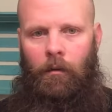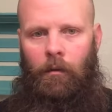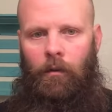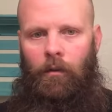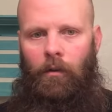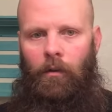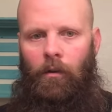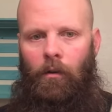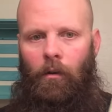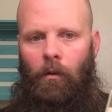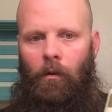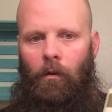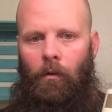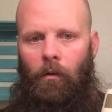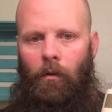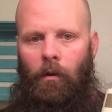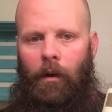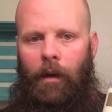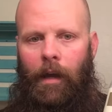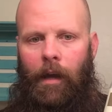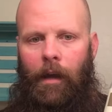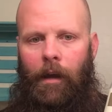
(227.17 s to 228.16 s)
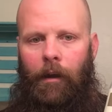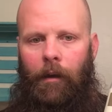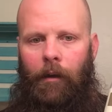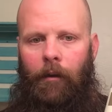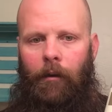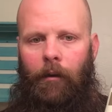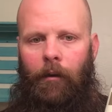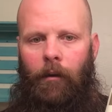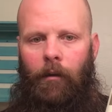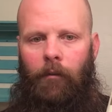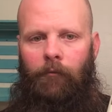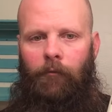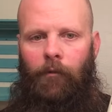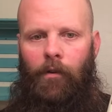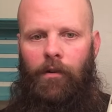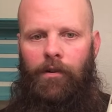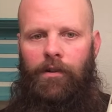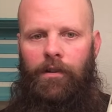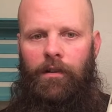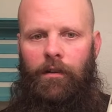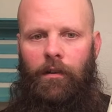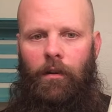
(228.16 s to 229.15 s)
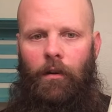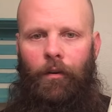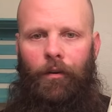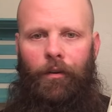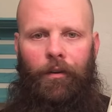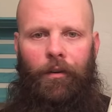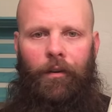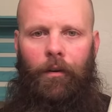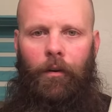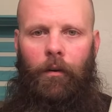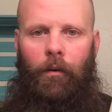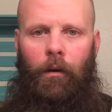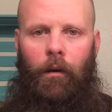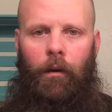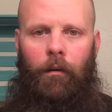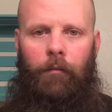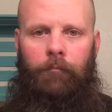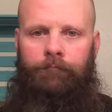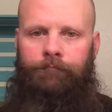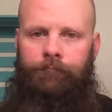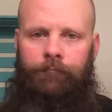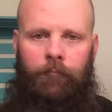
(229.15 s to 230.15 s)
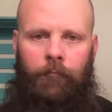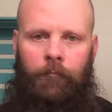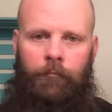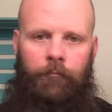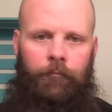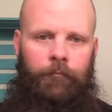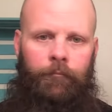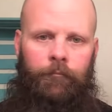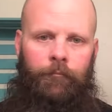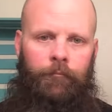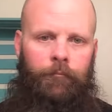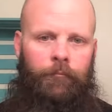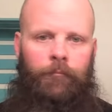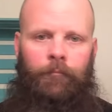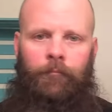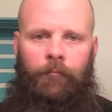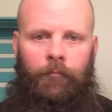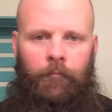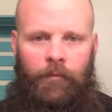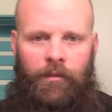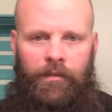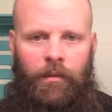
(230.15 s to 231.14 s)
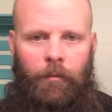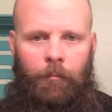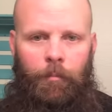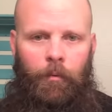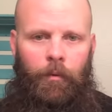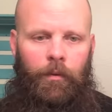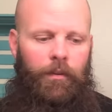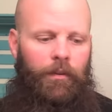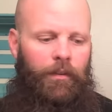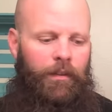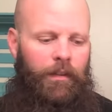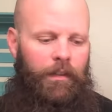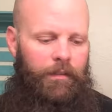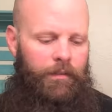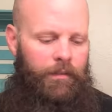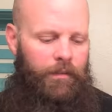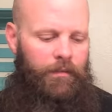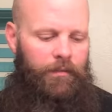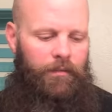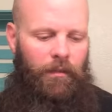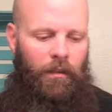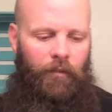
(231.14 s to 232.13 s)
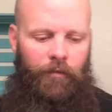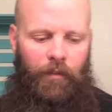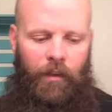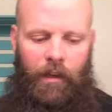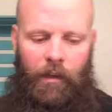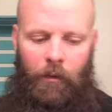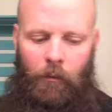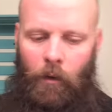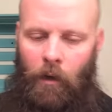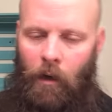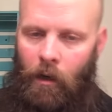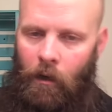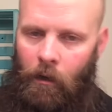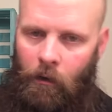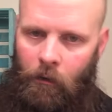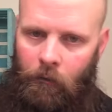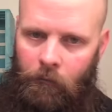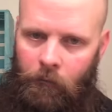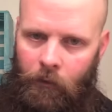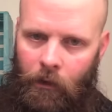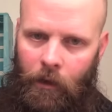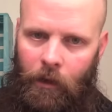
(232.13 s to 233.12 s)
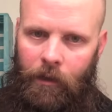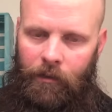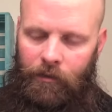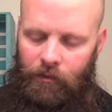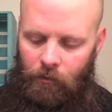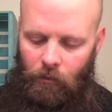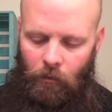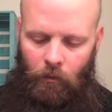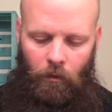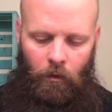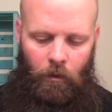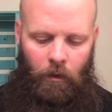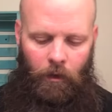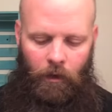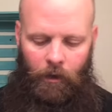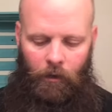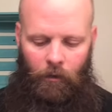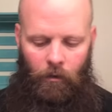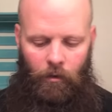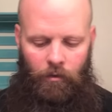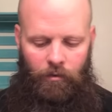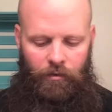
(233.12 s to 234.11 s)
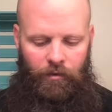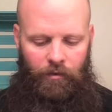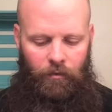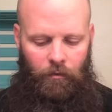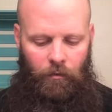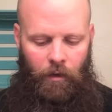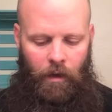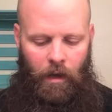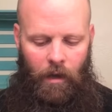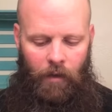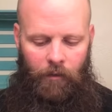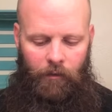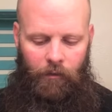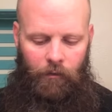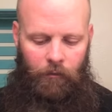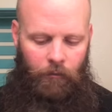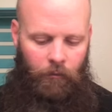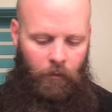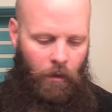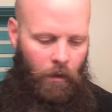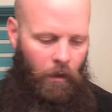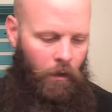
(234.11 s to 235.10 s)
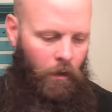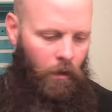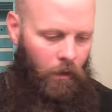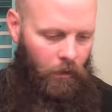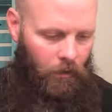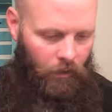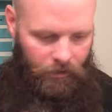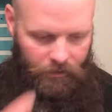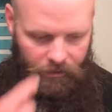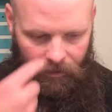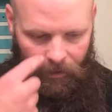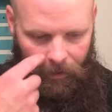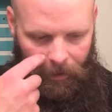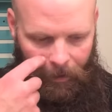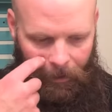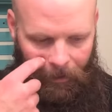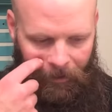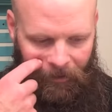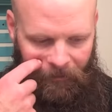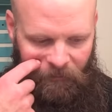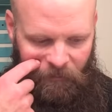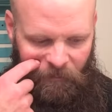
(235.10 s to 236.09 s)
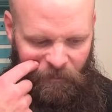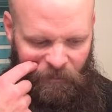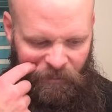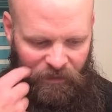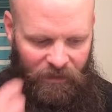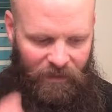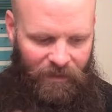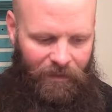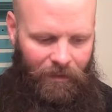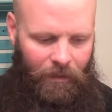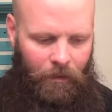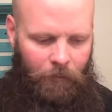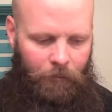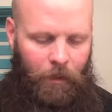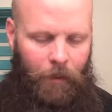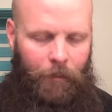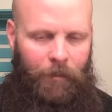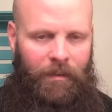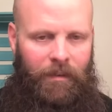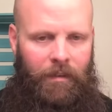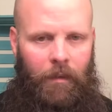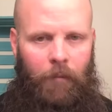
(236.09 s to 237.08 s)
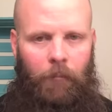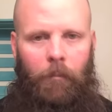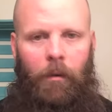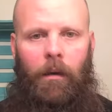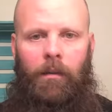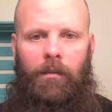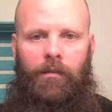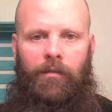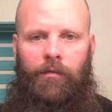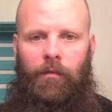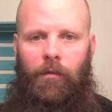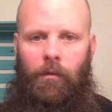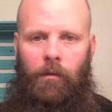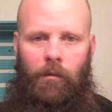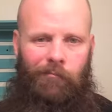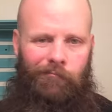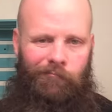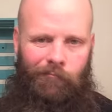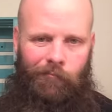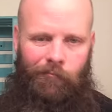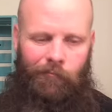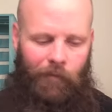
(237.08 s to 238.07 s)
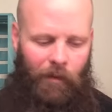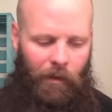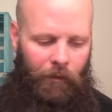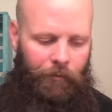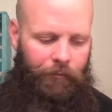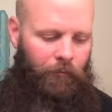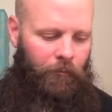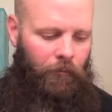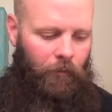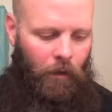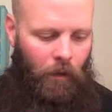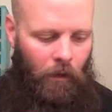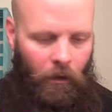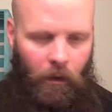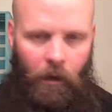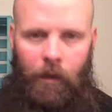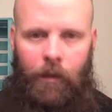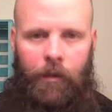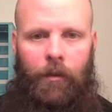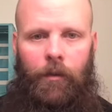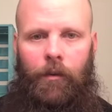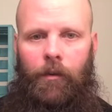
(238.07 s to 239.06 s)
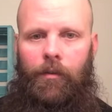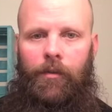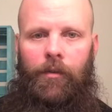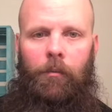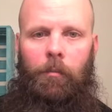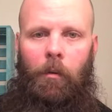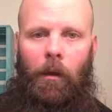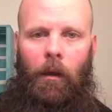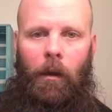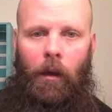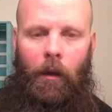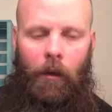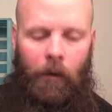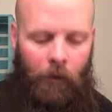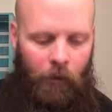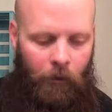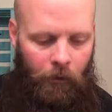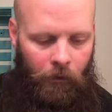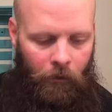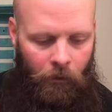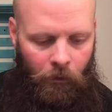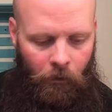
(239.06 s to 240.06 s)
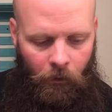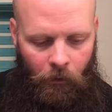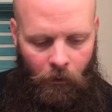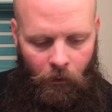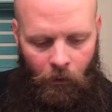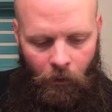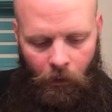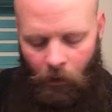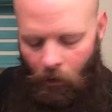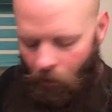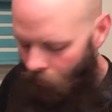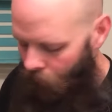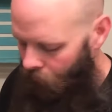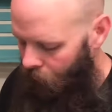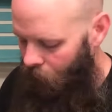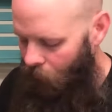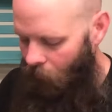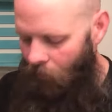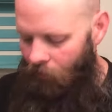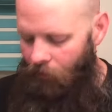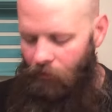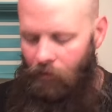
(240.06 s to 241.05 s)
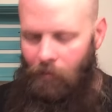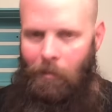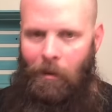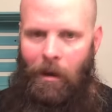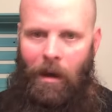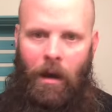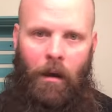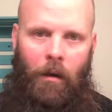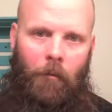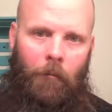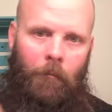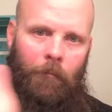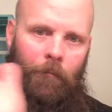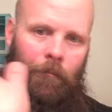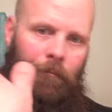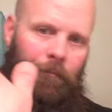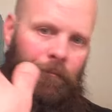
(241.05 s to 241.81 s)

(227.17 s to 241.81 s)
good old organic virgin coconut oil. Simple. You can get this stuff anywhere, any store, any grocery store has it. It's like maybe 10 bucks for a year's supply. So I use about,